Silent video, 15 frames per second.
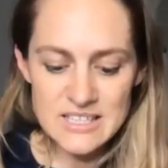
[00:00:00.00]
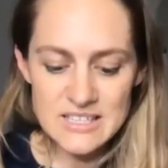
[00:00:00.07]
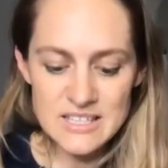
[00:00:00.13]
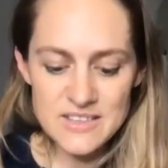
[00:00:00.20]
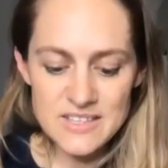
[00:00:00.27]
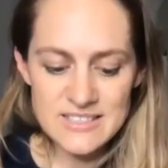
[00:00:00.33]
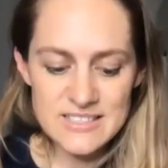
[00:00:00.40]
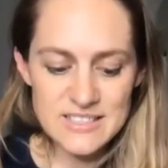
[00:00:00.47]

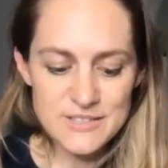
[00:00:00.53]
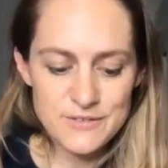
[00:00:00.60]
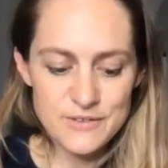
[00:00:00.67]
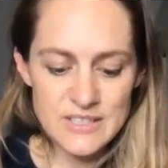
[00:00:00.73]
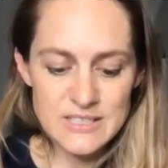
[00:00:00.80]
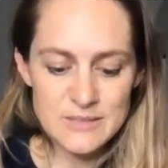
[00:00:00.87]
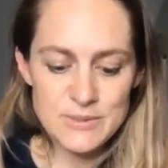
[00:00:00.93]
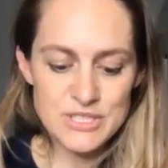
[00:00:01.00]
this is
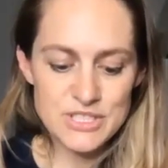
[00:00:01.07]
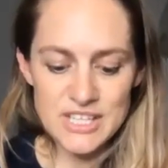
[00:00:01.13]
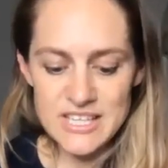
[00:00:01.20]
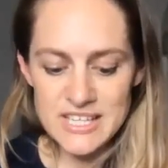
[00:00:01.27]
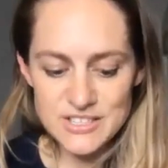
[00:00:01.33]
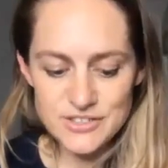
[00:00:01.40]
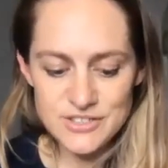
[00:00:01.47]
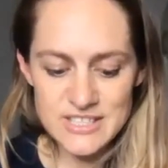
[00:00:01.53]
especially
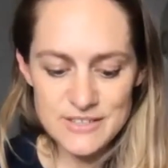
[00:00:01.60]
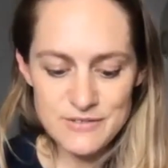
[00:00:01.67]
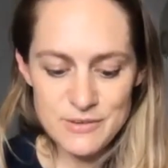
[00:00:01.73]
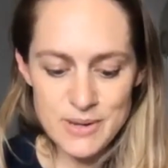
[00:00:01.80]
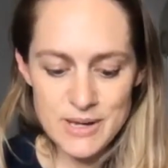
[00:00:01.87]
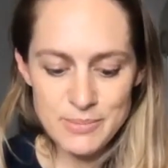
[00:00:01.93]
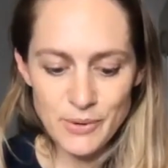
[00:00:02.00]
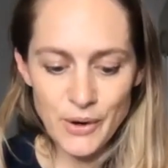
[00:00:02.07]
interesting for
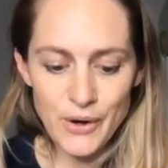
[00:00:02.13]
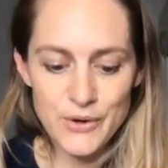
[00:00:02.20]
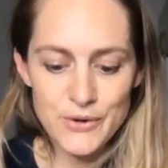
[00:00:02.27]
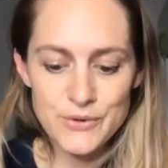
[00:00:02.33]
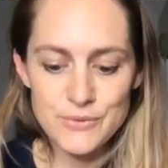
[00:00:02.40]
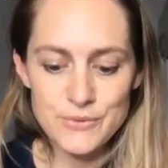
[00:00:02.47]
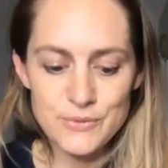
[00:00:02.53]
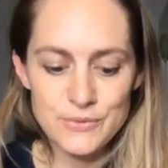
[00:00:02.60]
people
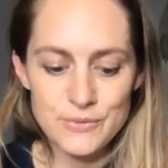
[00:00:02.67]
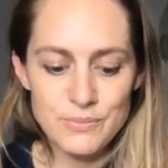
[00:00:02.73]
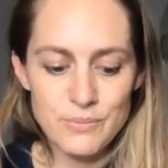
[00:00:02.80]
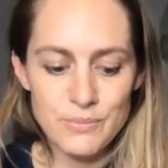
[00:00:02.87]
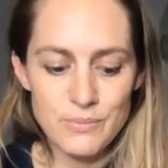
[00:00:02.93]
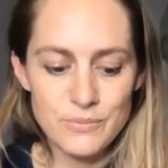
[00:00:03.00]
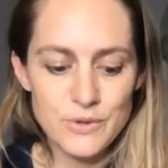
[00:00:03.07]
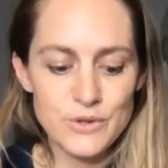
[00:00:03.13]
who,
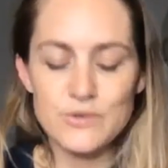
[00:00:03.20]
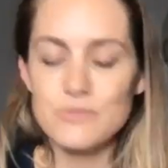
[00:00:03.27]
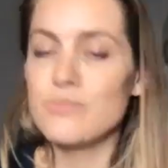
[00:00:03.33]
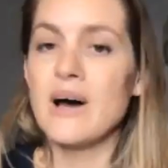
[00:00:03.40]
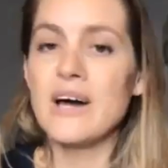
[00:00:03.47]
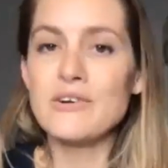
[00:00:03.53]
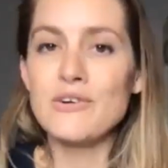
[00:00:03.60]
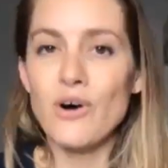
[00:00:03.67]
you
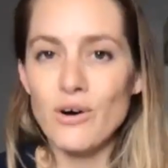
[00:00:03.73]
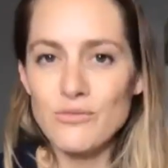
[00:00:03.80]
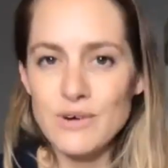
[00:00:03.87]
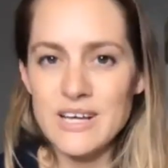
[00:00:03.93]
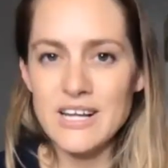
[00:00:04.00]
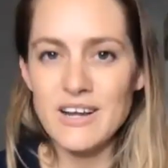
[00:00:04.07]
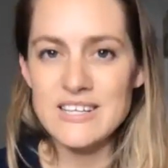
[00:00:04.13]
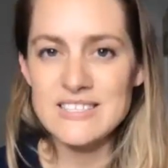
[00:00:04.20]
might not
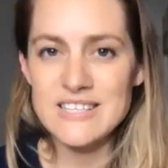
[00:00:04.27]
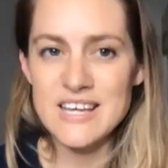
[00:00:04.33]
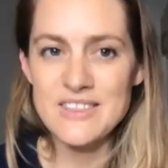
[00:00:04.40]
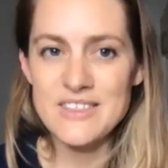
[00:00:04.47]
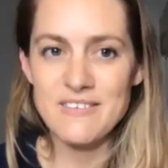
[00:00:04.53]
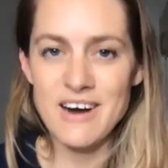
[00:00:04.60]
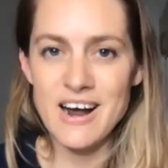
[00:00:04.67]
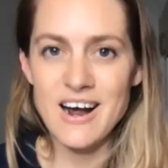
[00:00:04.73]
realize that
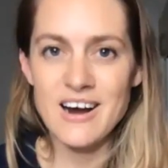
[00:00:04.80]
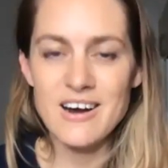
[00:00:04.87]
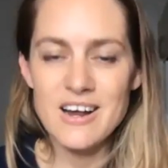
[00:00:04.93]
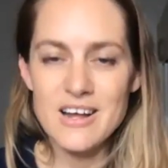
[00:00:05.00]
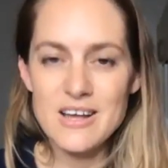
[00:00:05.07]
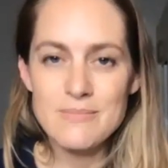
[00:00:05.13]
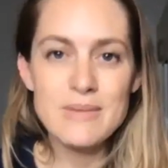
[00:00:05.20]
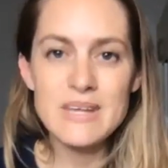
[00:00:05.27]
there are
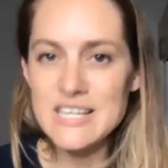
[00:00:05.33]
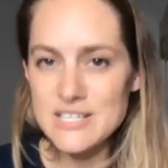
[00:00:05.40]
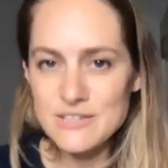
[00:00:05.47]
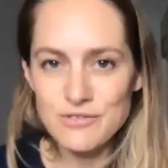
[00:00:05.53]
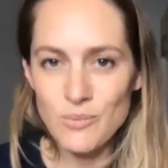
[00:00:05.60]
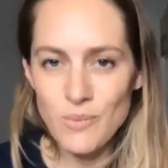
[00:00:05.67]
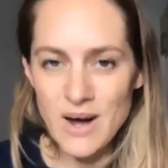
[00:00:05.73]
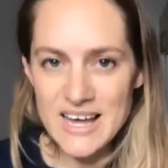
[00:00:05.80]
many
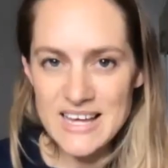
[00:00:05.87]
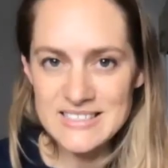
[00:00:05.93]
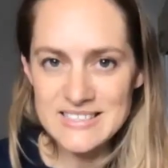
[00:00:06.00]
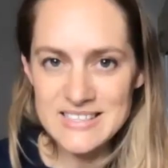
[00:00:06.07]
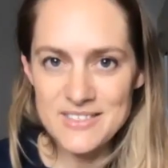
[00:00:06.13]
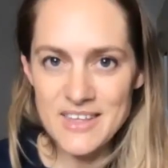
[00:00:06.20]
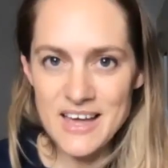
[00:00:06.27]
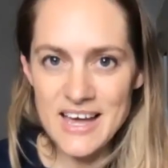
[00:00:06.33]
different ways
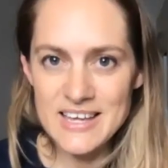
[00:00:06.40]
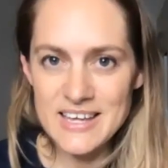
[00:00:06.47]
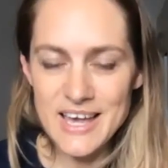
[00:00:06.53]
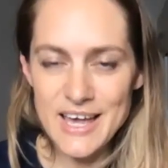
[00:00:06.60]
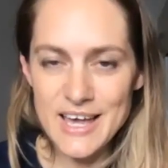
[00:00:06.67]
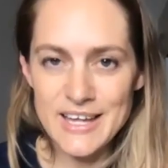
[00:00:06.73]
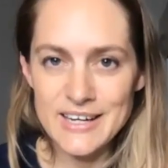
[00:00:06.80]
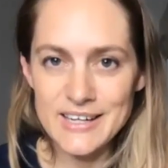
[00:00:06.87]
that they
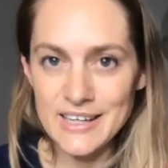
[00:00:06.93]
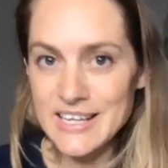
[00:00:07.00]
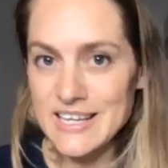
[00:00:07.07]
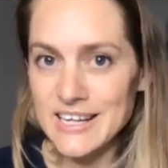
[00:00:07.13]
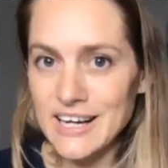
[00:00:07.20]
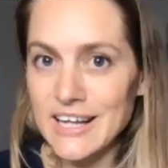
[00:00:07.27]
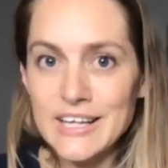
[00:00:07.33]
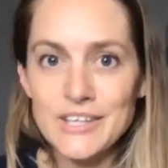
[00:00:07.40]
can
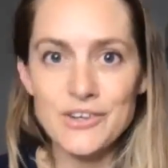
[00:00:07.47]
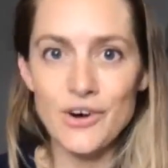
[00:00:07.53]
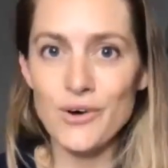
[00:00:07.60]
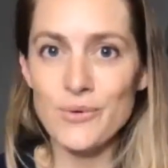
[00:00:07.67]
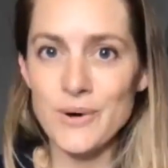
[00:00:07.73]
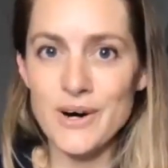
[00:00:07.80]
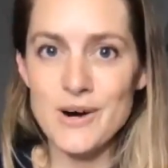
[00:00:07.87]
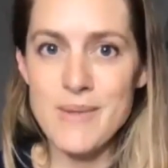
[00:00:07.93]
legally
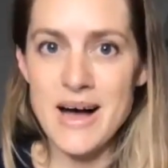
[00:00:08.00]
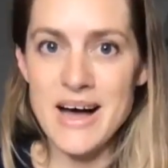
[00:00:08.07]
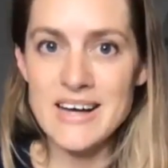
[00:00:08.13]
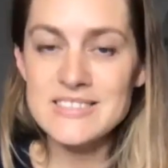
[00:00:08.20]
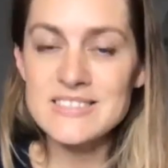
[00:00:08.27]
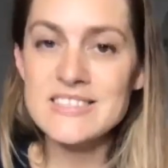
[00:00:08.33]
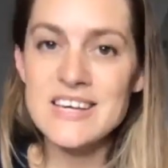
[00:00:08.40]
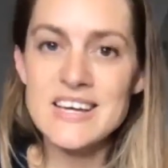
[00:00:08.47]
not wear a
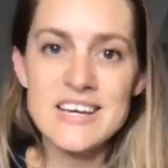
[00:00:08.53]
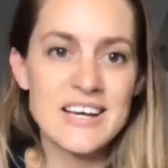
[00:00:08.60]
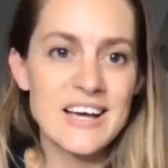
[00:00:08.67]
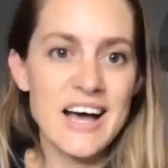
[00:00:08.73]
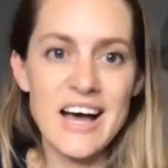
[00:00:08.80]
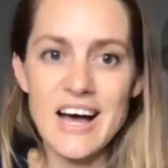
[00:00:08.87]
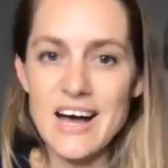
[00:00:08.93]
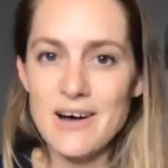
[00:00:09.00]
mask
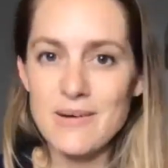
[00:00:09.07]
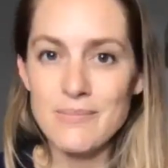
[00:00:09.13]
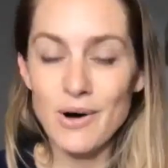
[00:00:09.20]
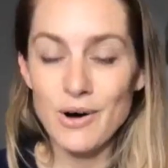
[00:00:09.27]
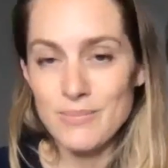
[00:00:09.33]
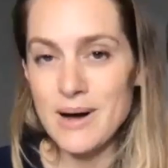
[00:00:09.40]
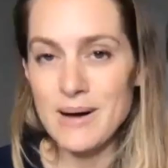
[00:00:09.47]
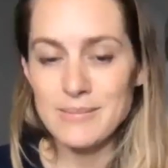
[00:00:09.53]

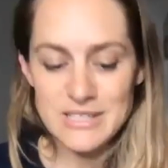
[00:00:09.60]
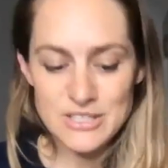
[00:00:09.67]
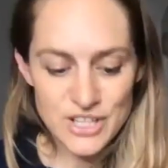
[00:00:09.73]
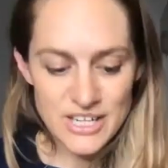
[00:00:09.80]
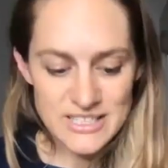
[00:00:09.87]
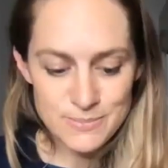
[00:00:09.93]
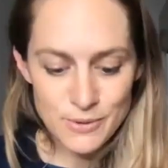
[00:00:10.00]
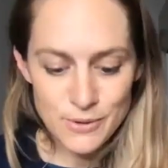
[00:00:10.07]
on public
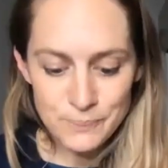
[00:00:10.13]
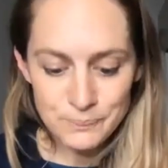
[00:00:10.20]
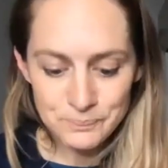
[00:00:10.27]
transport.